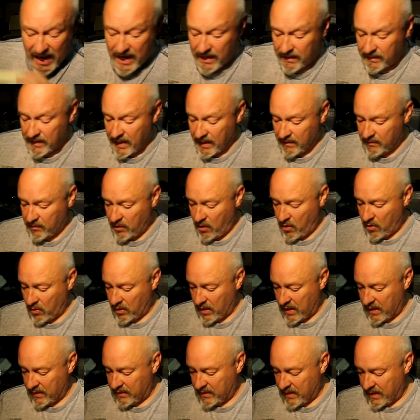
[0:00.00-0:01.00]
and that's
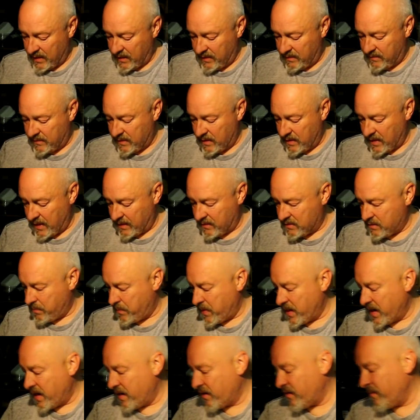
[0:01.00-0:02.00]
all and then is the next
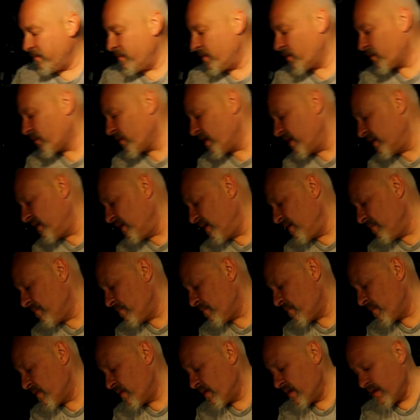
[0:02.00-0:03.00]
pair ready
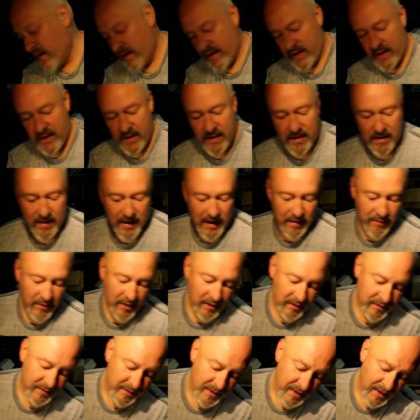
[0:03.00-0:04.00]
I
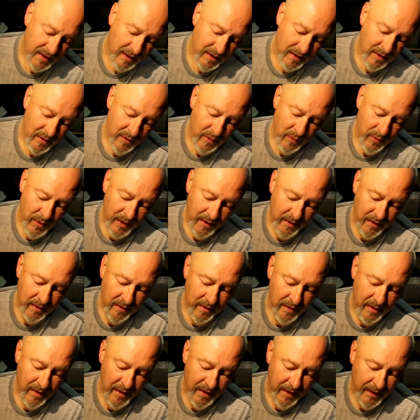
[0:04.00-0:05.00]
will see
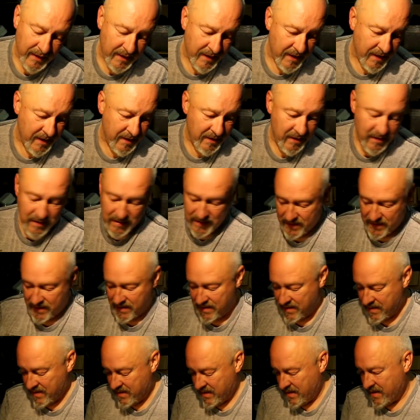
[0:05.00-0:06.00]
whether I can
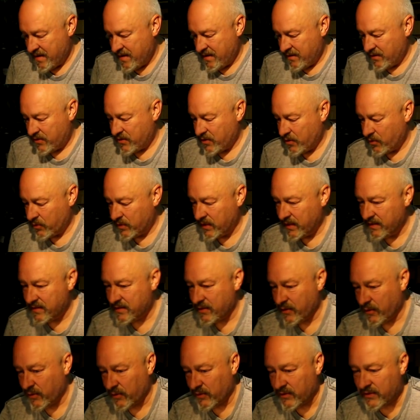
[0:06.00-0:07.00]
show
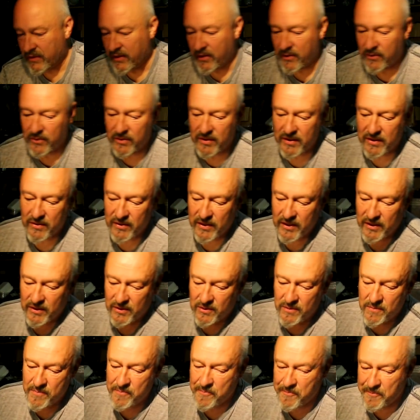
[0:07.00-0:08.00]
this also to
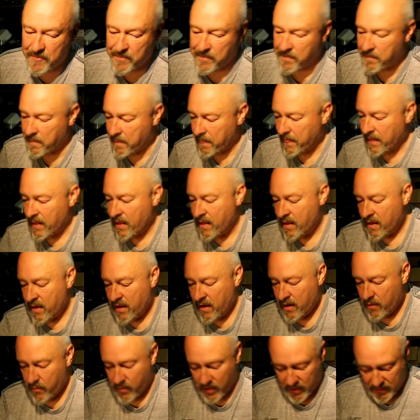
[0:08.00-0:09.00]
you
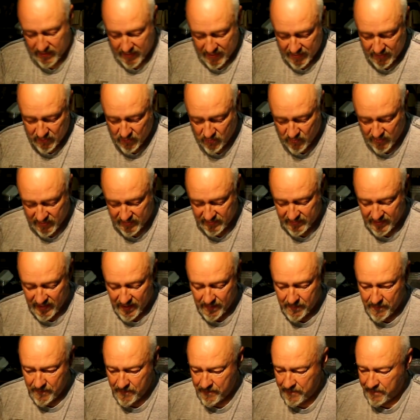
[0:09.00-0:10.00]
what I do with
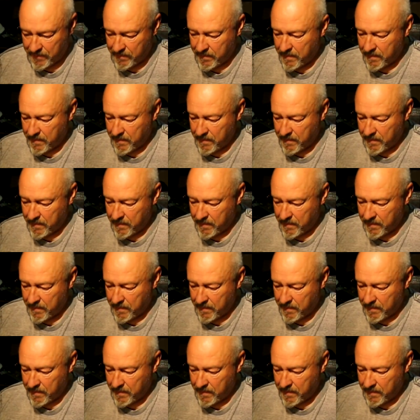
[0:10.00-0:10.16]
them